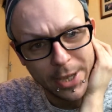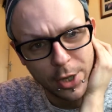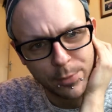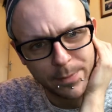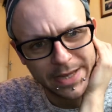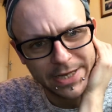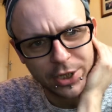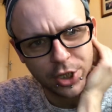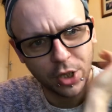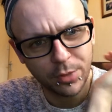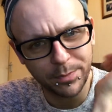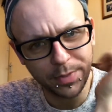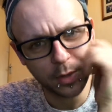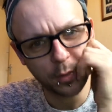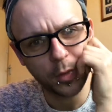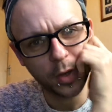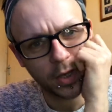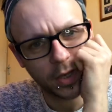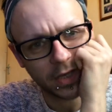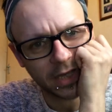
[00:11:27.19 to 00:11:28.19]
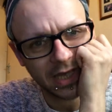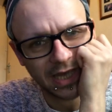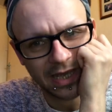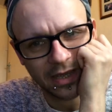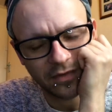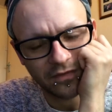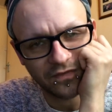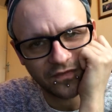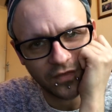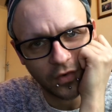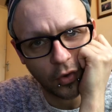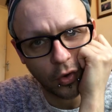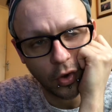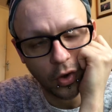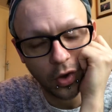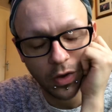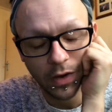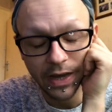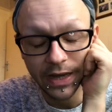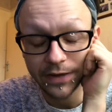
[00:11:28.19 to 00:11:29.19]
or may not be working
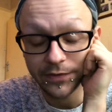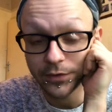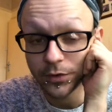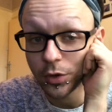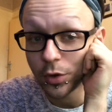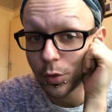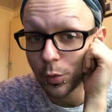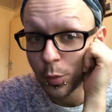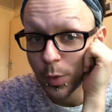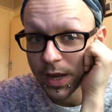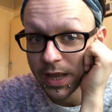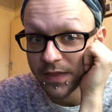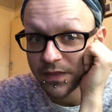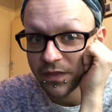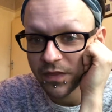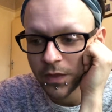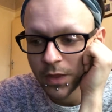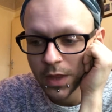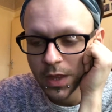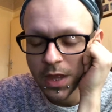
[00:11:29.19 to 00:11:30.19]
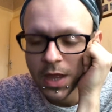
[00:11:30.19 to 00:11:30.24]
for and or with